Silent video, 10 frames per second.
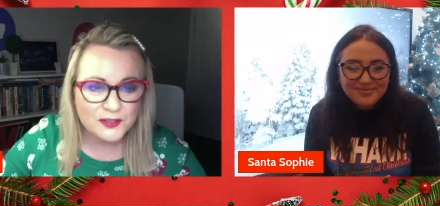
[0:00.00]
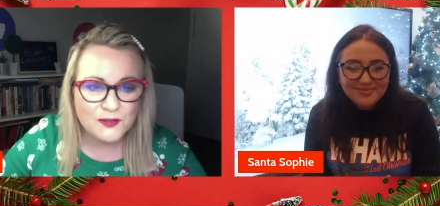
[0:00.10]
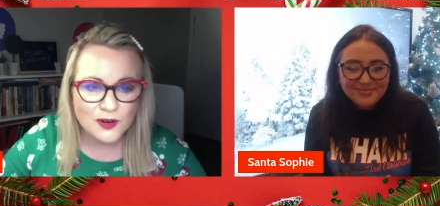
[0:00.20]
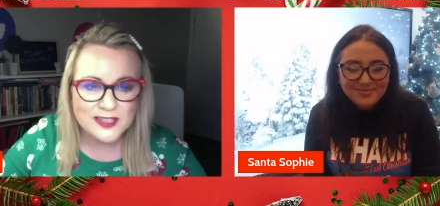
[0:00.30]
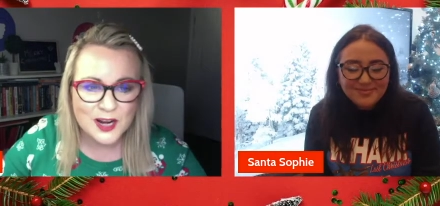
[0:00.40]
Speaker 1: the
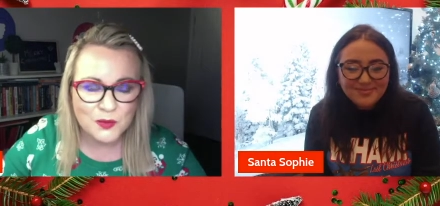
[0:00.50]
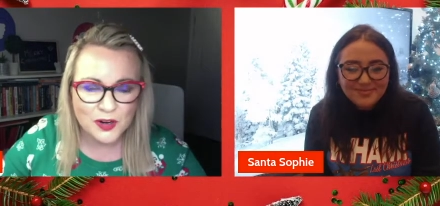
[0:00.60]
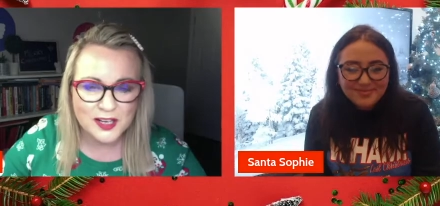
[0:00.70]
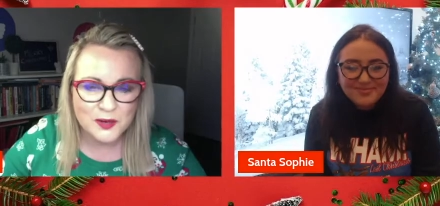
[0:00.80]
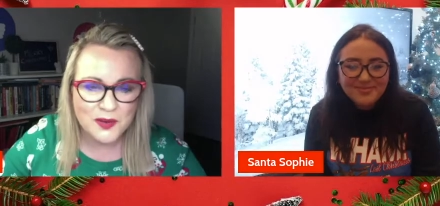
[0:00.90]
four-day
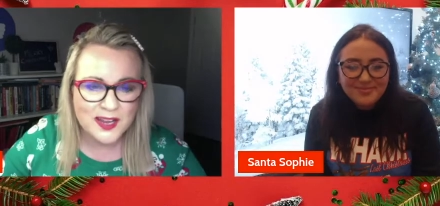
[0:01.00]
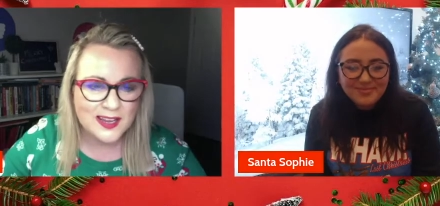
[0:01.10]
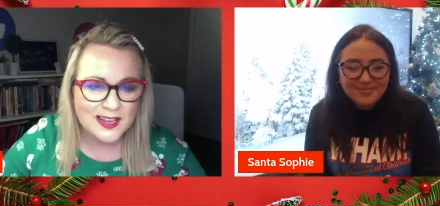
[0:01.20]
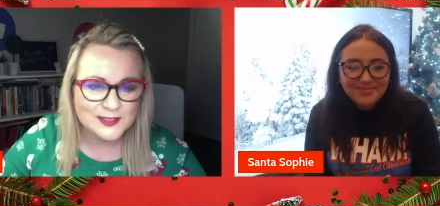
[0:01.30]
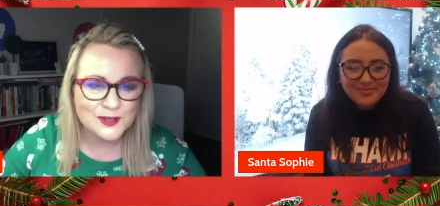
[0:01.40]
working week,
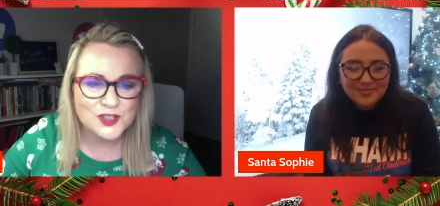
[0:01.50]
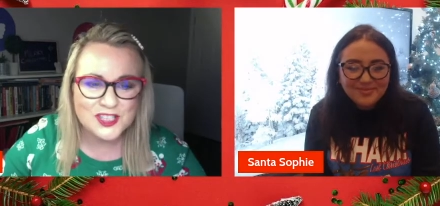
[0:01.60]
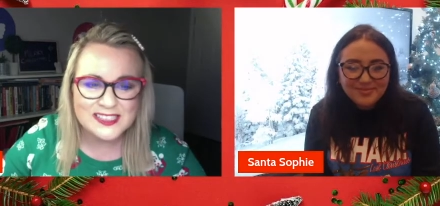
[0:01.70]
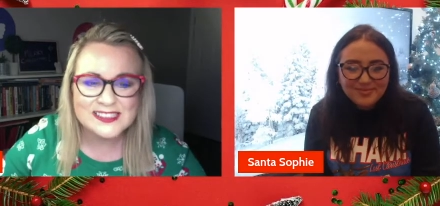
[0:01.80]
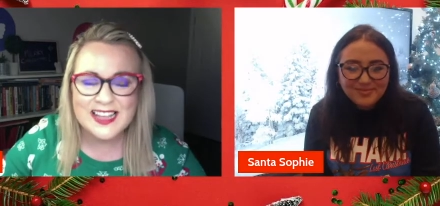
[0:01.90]
and so
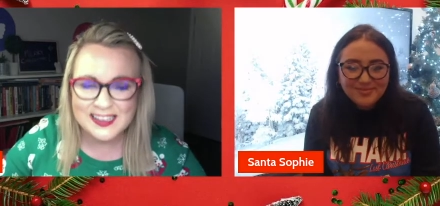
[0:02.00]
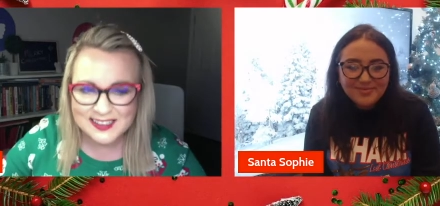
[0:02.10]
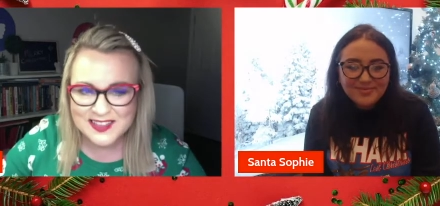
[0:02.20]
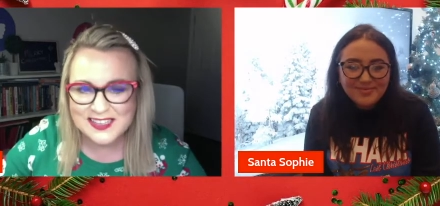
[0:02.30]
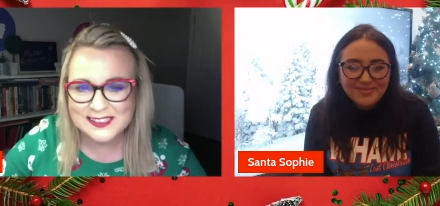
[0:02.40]
she's setting
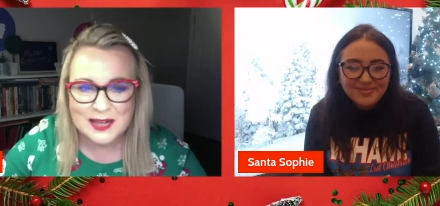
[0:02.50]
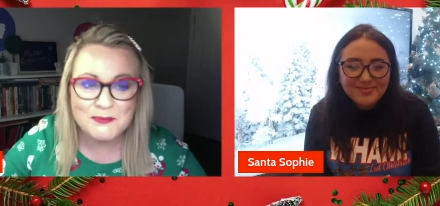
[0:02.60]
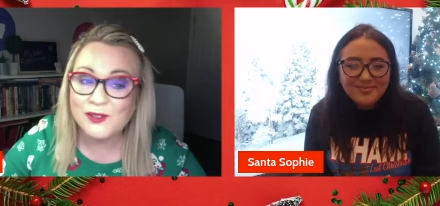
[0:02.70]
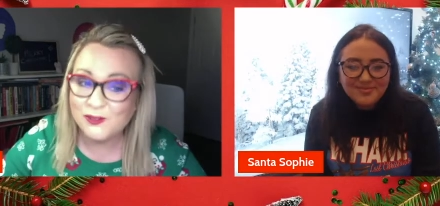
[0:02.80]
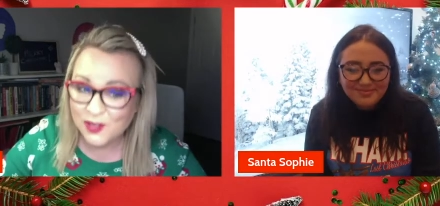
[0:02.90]
the
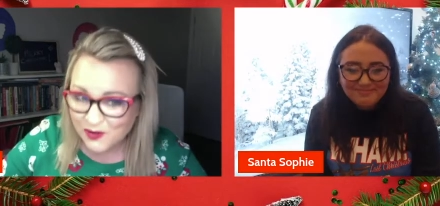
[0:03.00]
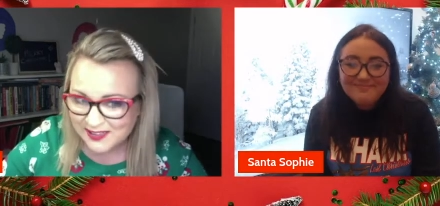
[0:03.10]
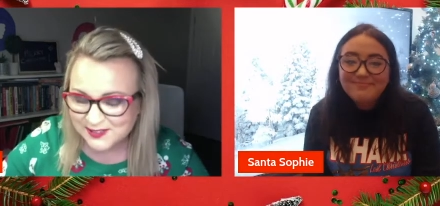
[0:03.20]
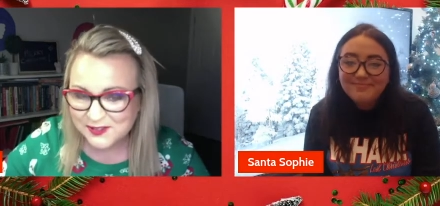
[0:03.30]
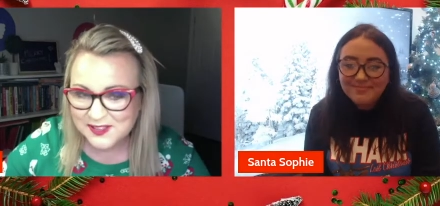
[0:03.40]
example for the
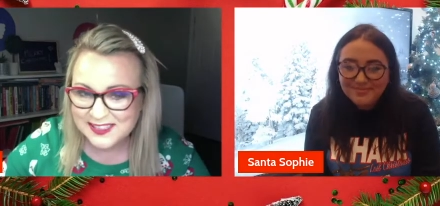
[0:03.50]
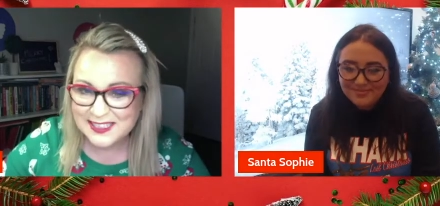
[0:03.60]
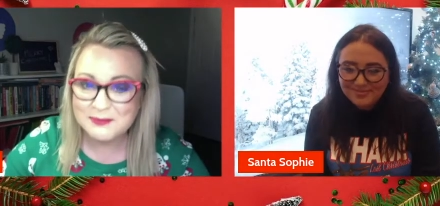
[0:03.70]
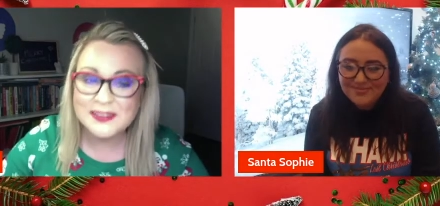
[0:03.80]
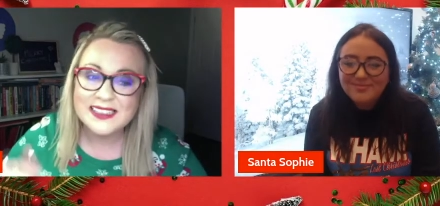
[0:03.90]
rest of the
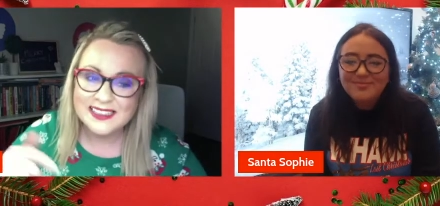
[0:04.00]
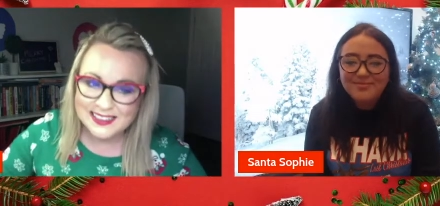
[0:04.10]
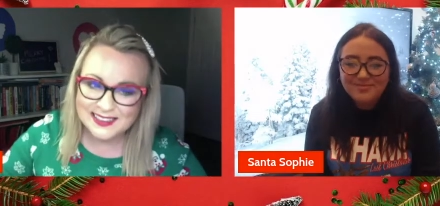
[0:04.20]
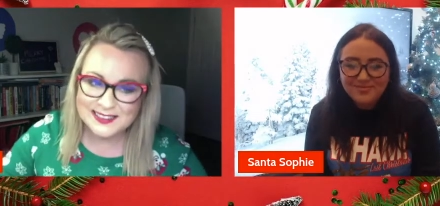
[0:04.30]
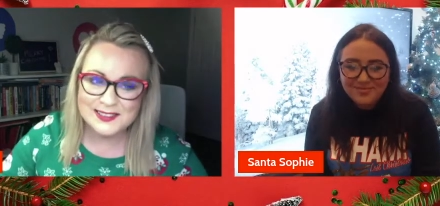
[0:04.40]
team
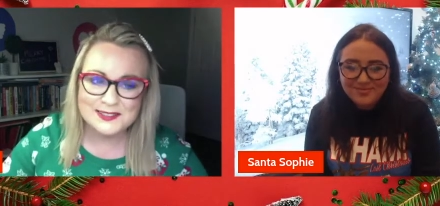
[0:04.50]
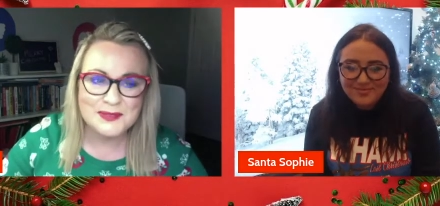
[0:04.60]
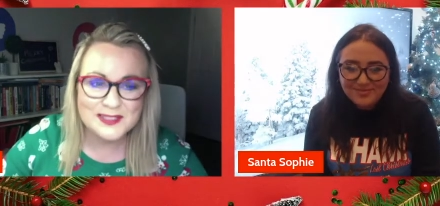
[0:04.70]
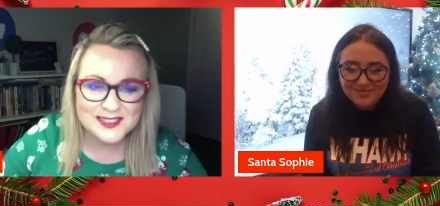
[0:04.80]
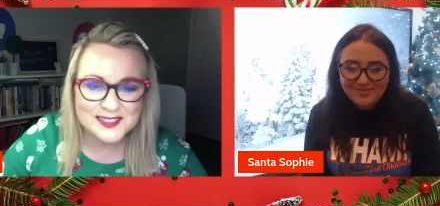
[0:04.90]
in this
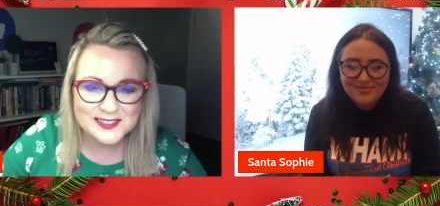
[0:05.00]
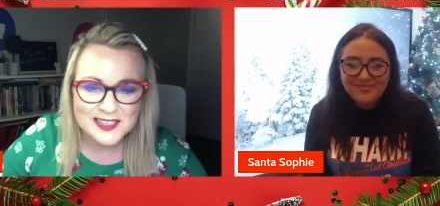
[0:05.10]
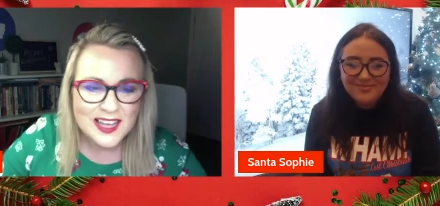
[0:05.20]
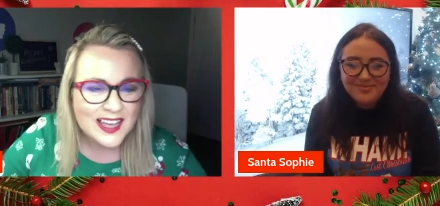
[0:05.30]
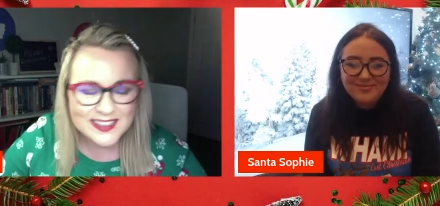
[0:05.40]
business.
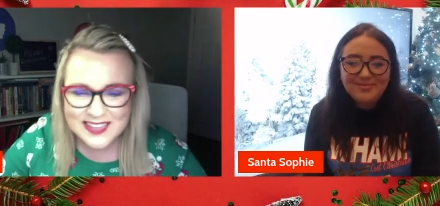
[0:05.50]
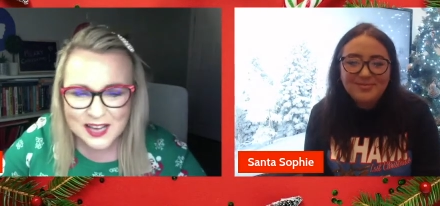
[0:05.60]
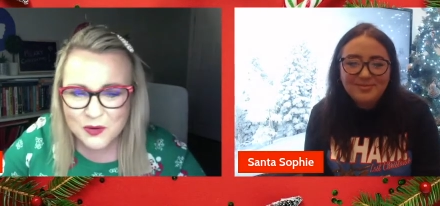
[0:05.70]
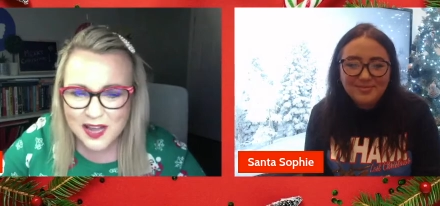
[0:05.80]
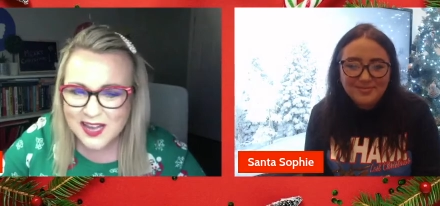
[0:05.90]
Is that
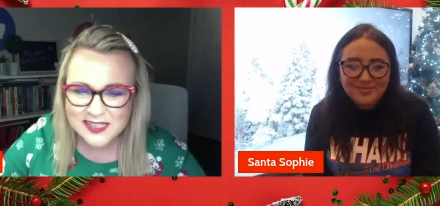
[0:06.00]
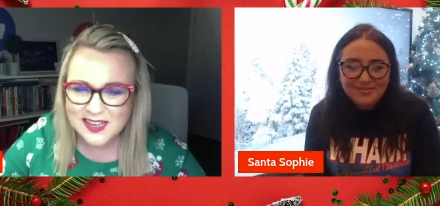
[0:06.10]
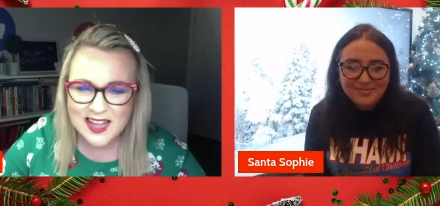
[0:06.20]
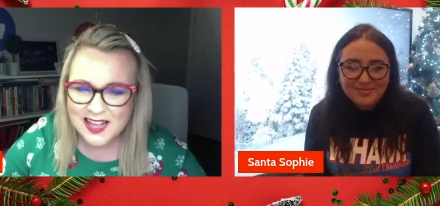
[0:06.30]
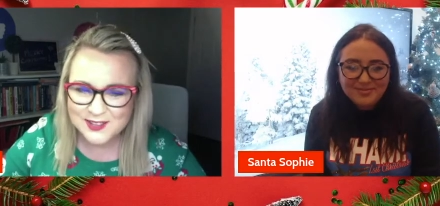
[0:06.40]
okay? Did I
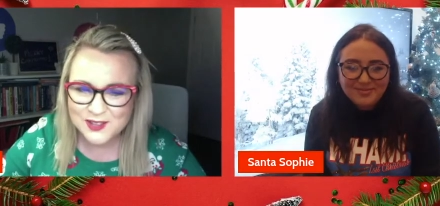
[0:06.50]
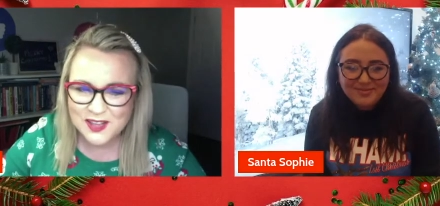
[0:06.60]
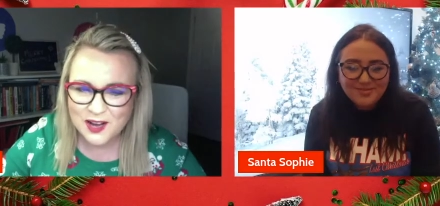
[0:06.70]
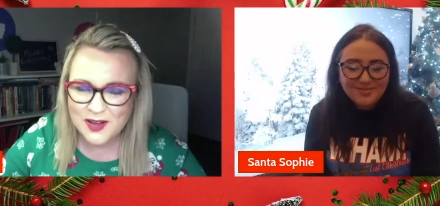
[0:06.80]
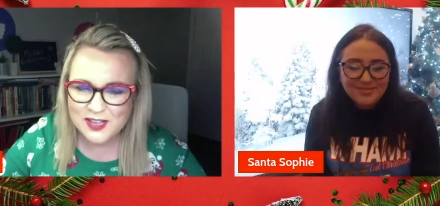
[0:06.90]
answer
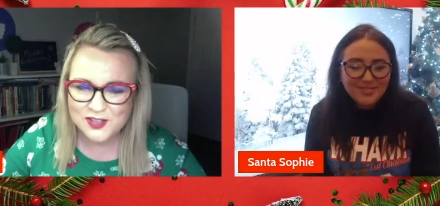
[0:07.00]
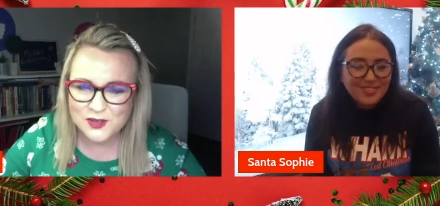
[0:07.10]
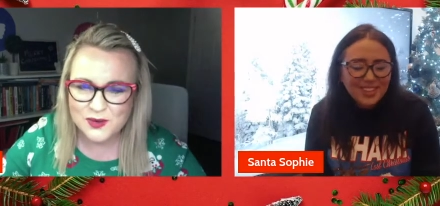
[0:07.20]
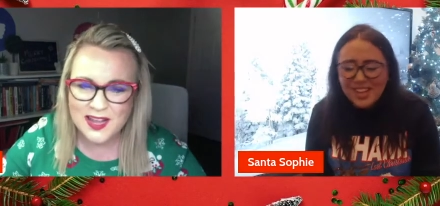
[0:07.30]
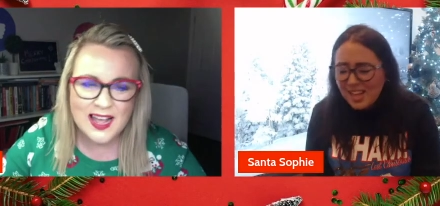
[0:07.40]
that question
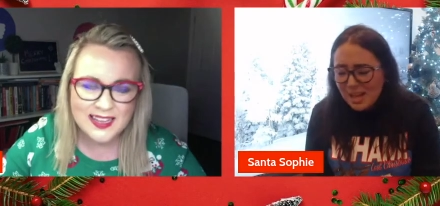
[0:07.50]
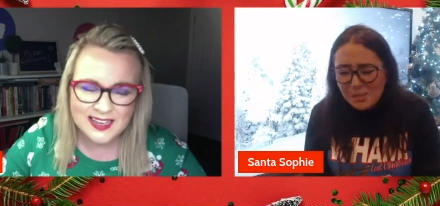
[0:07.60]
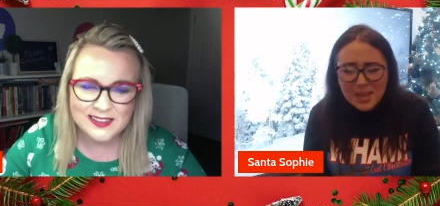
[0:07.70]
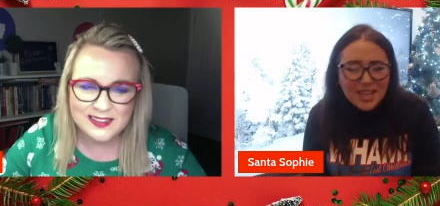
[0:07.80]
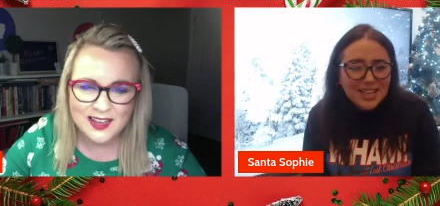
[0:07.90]
okay? I
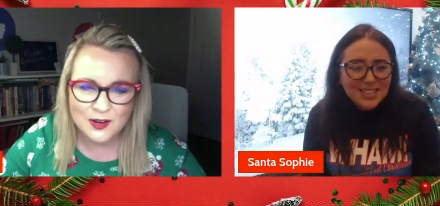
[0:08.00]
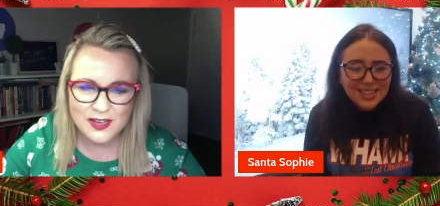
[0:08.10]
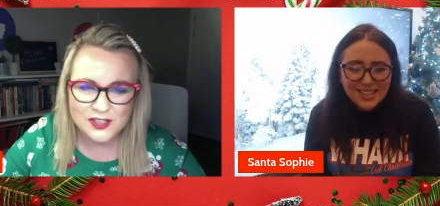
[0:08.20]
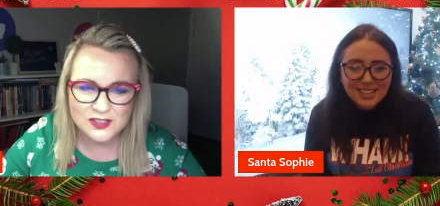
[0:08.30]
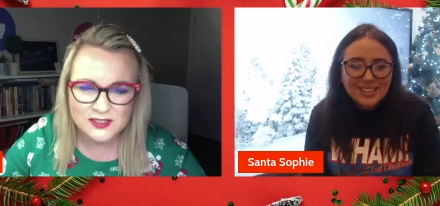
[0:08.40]
hate that question.